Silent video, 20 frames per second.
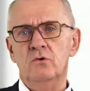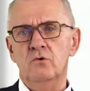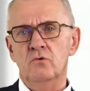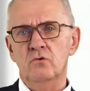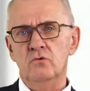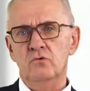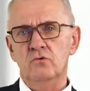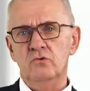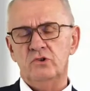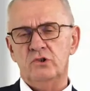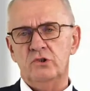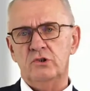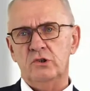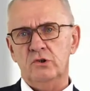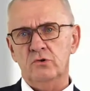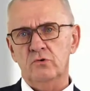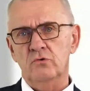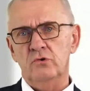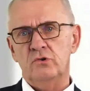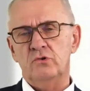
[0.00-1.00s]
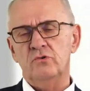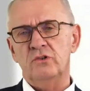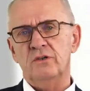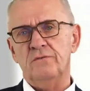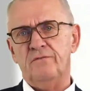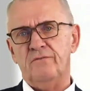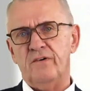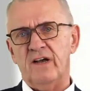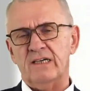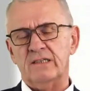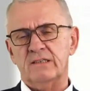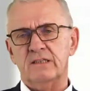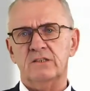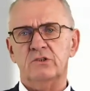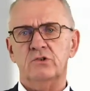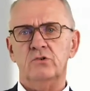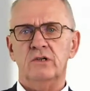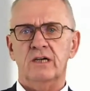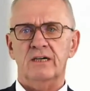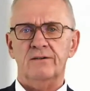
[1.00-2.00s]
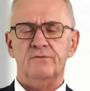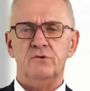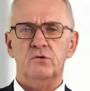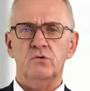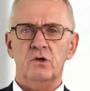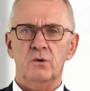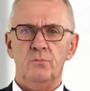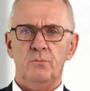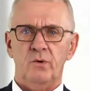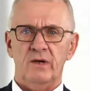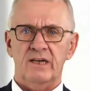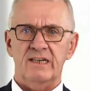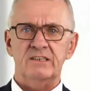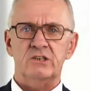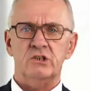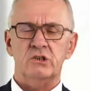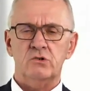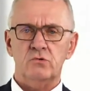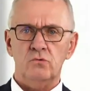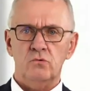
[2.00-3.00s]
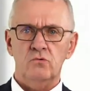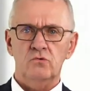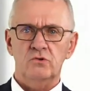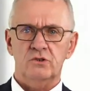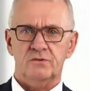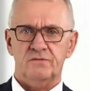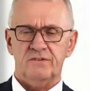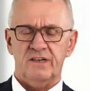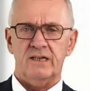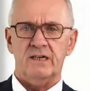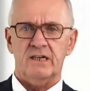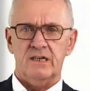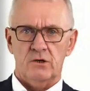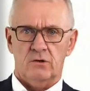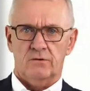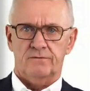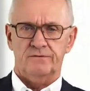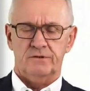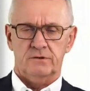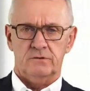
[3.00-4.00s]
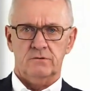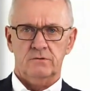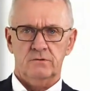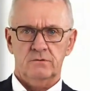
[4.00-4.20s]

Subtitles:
lose due to the fact that you have to replace tools very often.